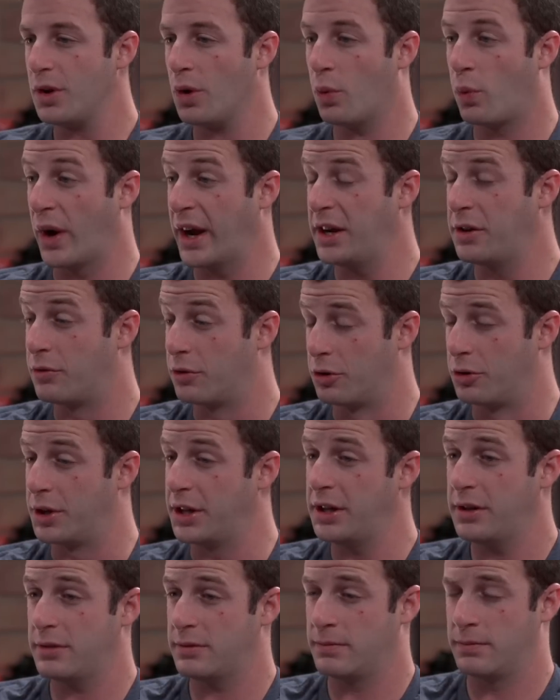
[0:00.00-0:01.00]
Wayne
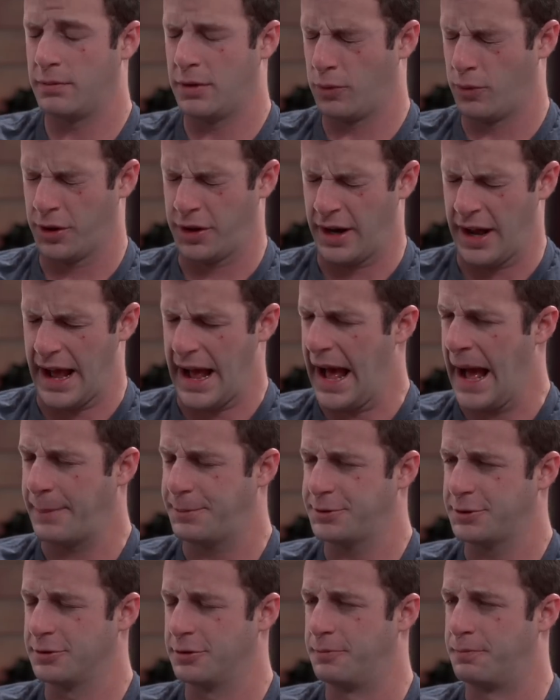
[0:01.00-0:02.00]
Rooney with an
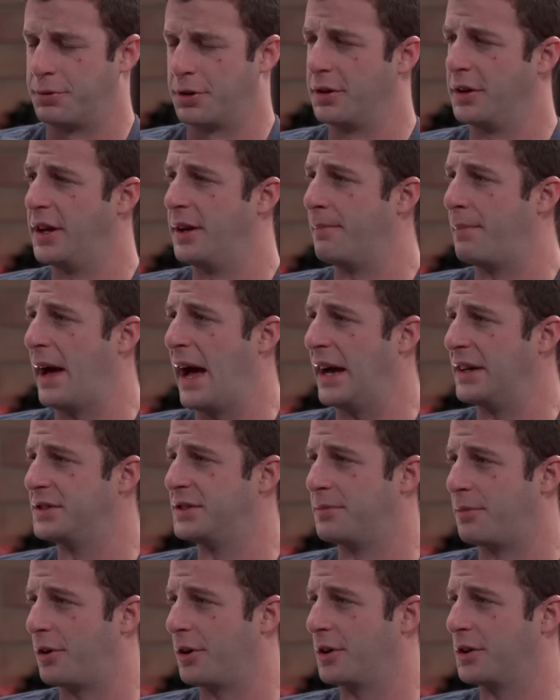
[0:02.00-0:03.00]
absolute brilliant pass
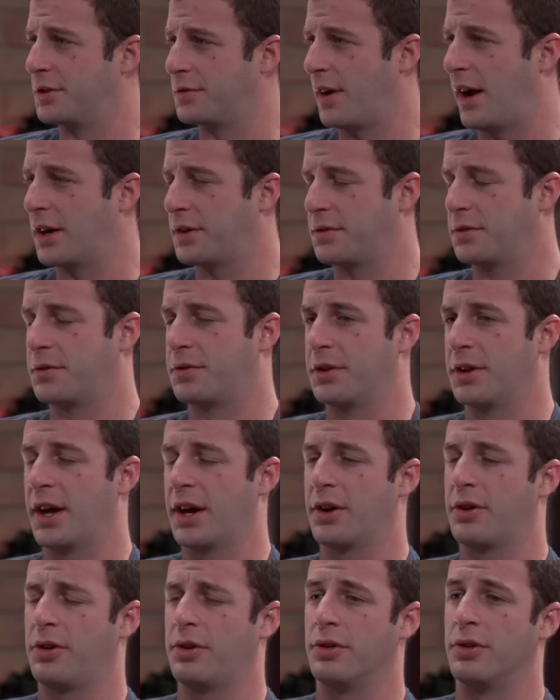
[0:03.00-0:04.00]
to Marcus Rashford for
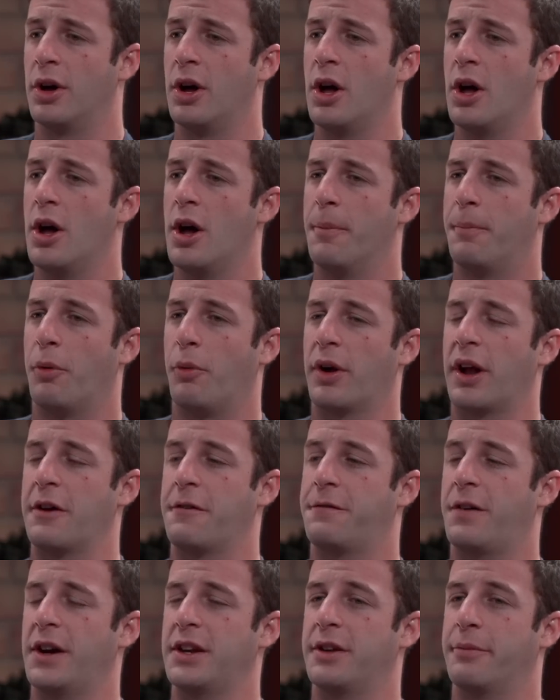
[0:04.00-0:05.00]
that goal. But what I
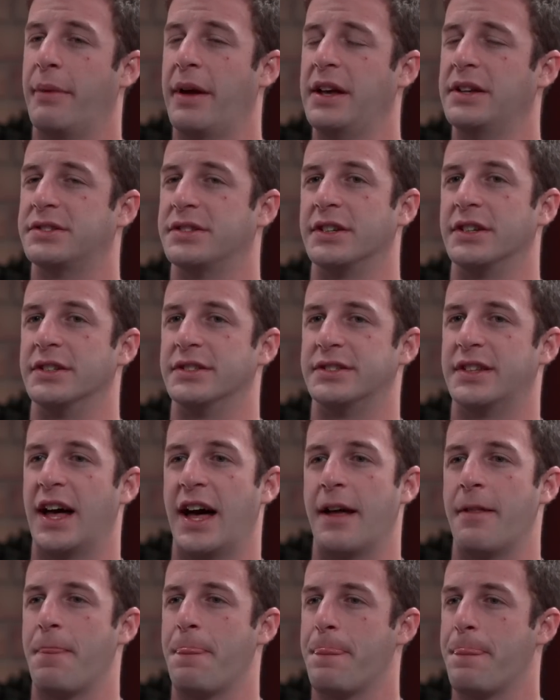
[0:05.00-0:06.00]
find amazing is
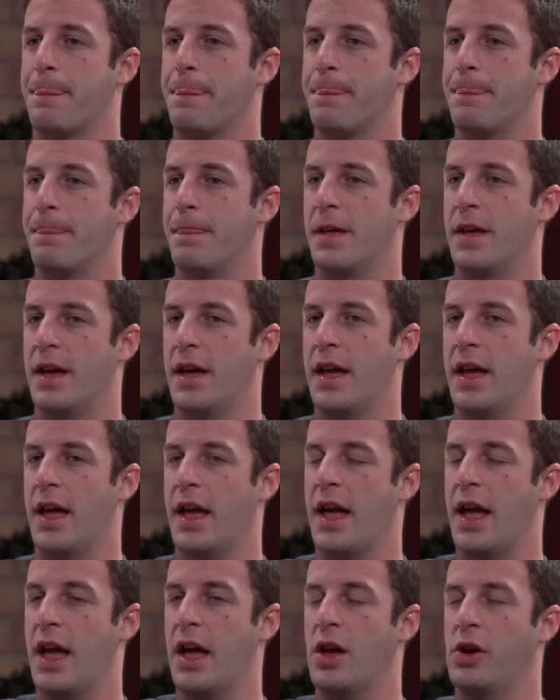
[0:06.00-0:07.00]
that
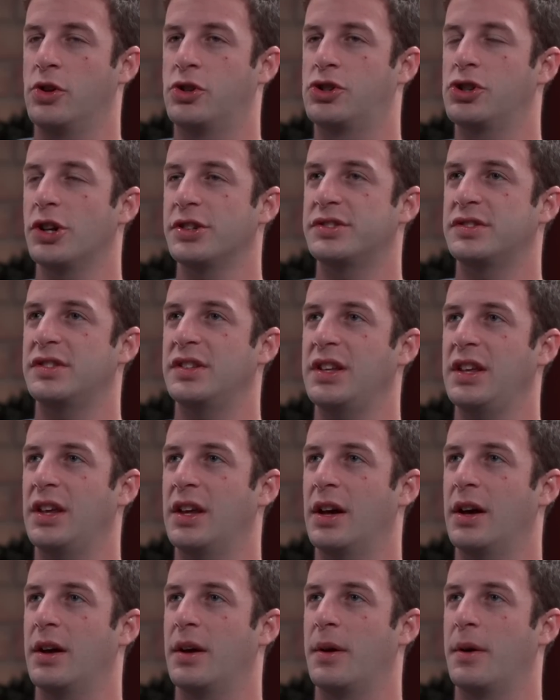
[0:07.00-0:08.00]
just
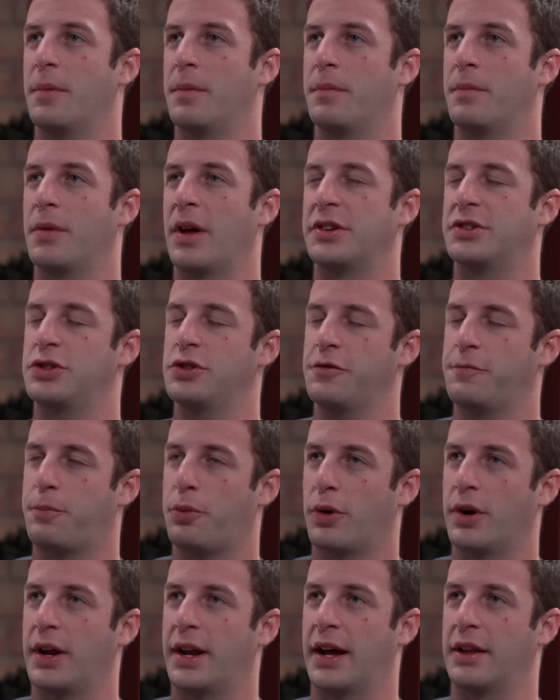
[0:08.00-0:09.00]
the, as you've
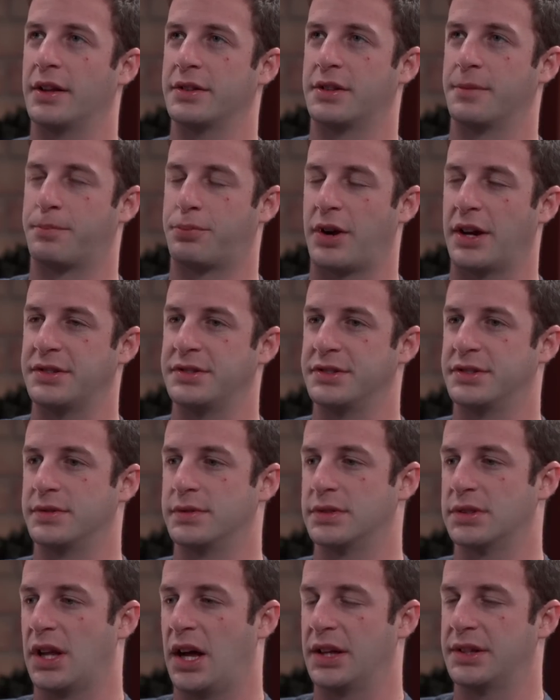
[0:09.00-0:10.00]
pointed out, like the presence
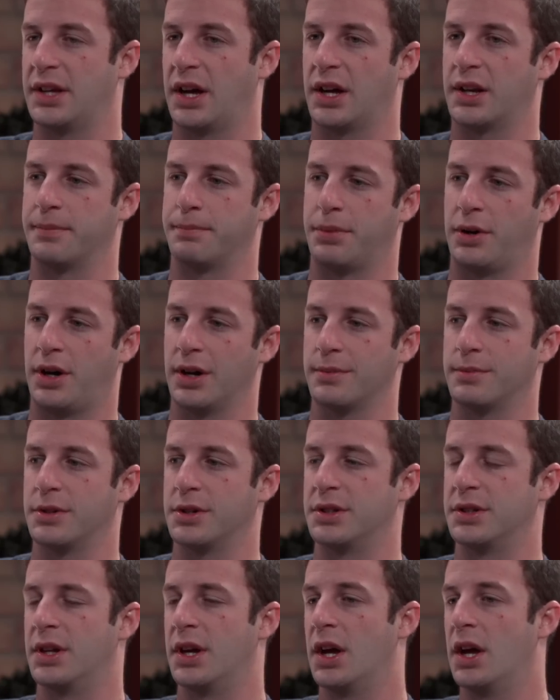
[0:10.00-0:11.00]
of Zlatan and
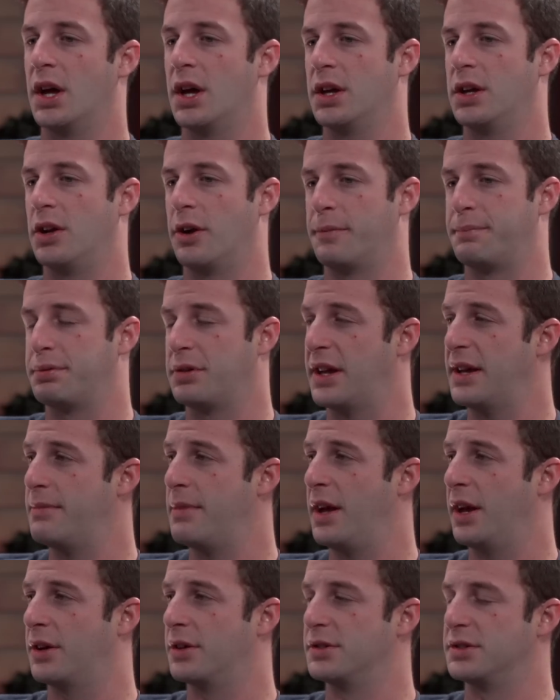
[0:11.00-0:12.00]
Pogba and, you know,
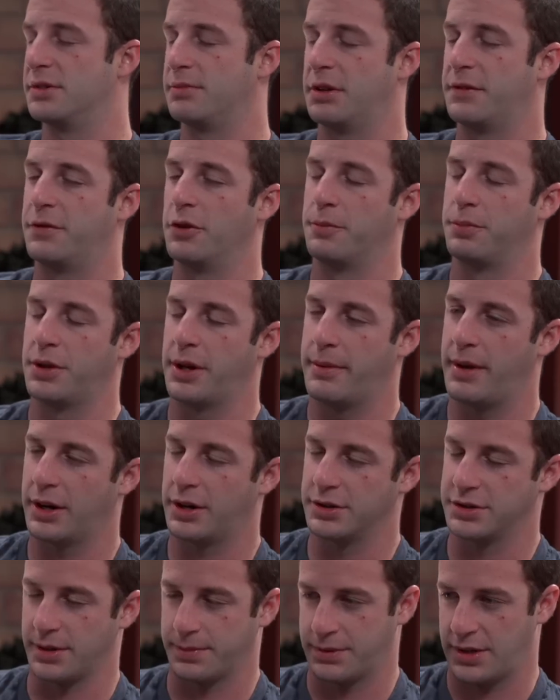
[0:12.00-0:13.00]
playmakers in the midfield,
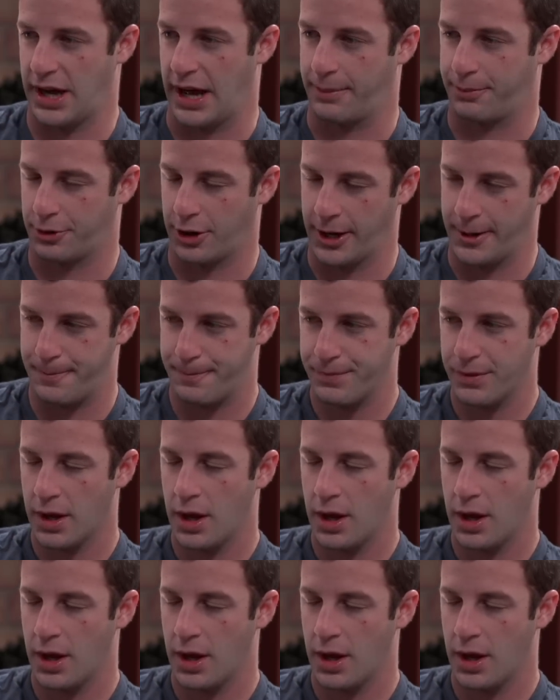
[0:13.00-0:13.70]
playmakers up top, right?